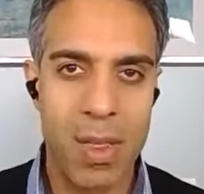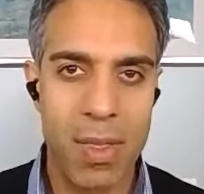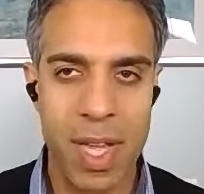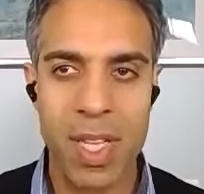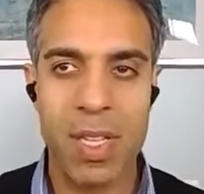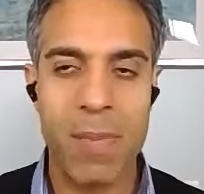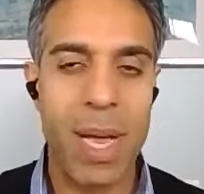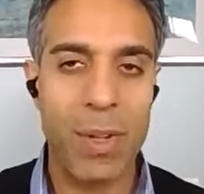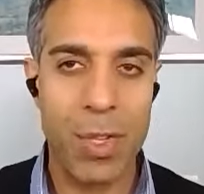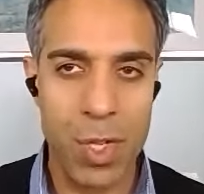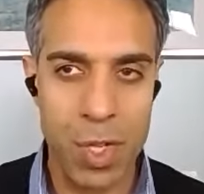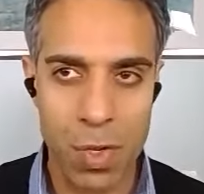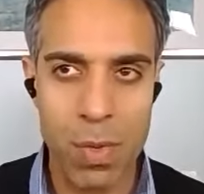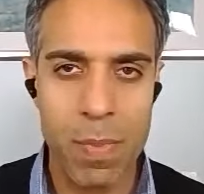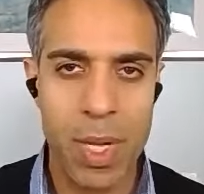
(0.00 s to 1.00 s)
things about
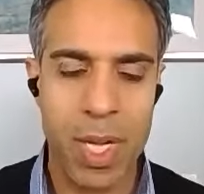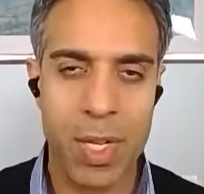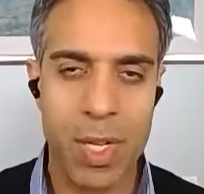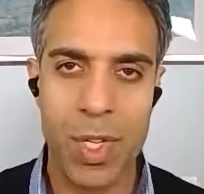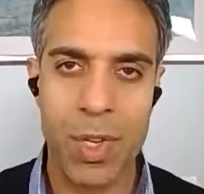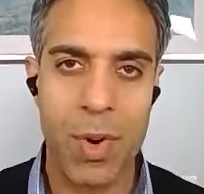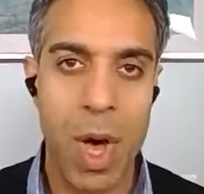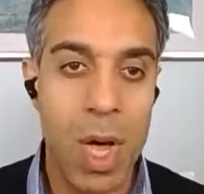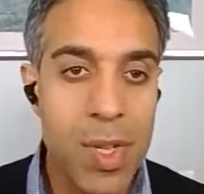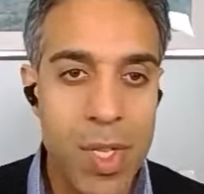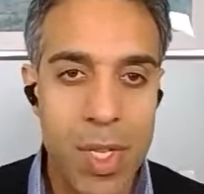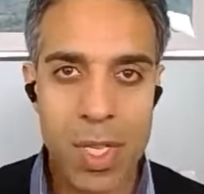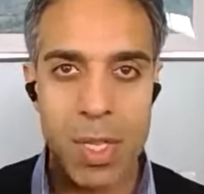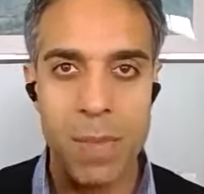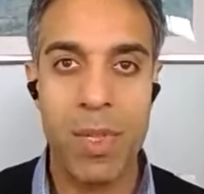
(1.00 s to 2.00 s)
you because you're
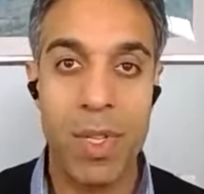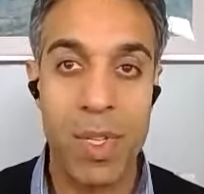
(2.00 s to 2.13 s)
asking them to